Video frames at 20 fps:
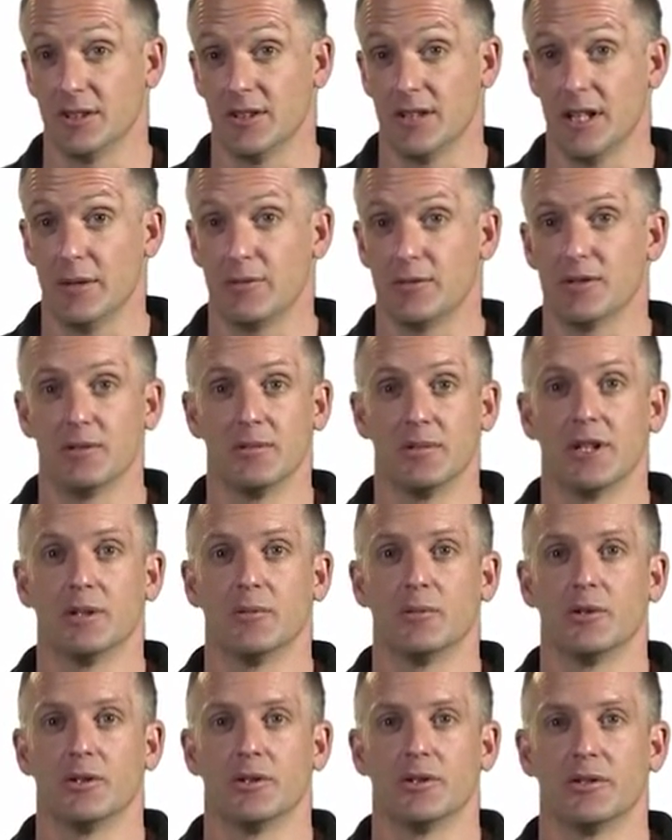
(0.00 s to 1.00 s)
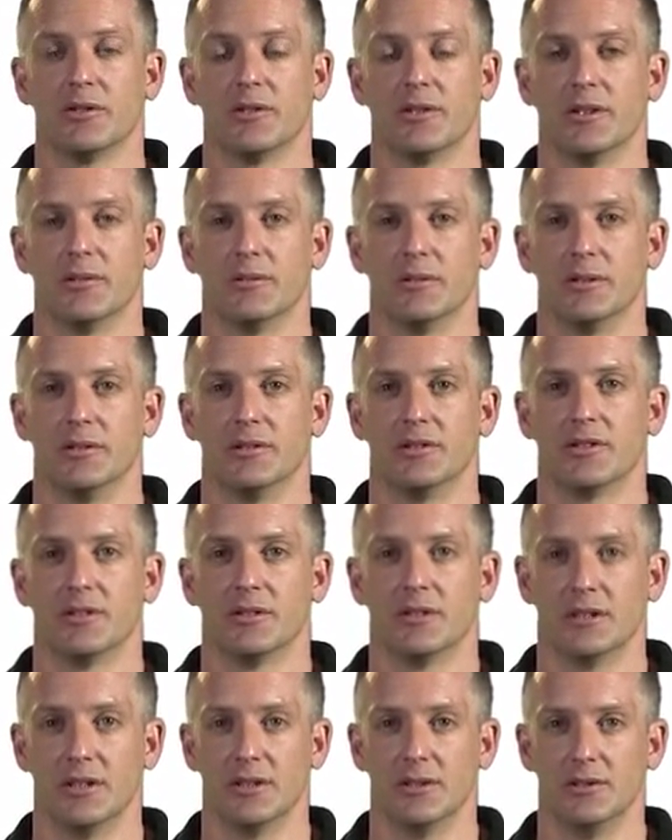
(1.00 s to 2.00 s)
capture rainwater off their roofs
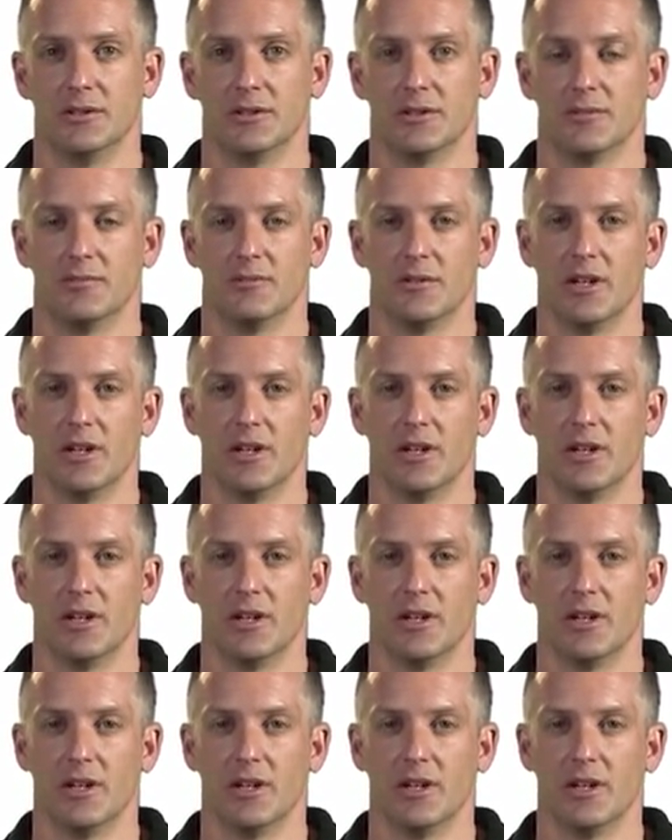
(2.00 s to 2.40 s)
and use it.